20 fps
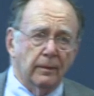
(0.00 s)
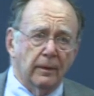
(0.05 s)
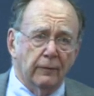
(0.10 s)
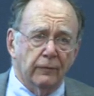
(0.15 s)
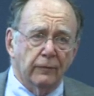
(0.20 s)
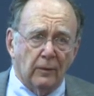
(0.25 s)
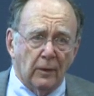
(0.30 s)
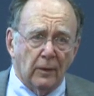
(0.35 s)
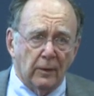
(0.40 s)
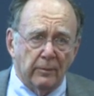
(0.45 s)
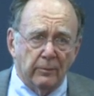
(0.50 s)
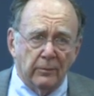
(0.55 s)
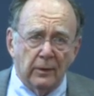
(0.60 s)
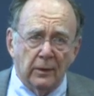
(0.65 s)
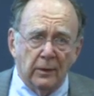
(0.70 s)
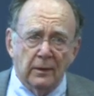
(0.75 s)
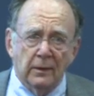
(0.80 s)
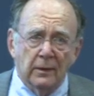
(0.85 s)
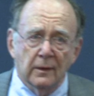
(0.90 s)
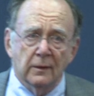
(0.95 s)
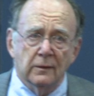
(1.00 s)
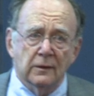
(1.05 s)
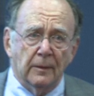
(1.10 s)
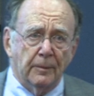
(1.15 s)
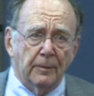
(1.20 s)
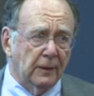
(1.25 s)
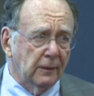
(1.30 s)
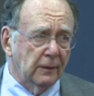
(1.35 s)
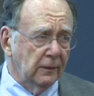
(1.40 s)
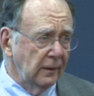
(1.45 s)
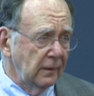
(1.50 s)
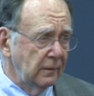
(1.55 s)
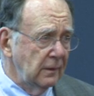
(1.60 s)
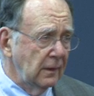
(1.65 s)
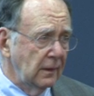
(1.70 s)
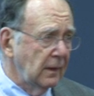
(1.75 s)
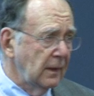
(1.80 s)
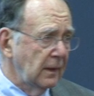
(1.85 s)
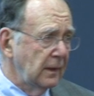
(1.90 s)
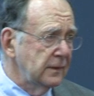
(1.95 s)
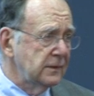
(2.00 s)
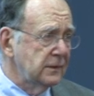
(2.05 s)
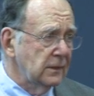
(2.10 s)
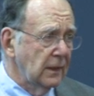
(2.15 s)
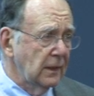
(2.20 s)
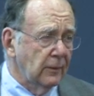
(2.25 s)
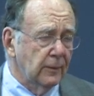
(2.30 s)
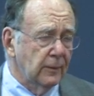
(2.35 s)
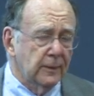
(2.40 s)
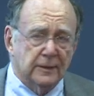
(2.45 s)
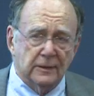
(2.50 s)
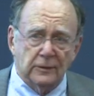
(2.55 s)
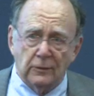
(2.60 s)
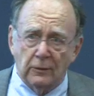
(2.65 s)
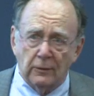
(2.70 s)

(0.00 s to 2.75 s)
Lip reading: from typically DNA sequence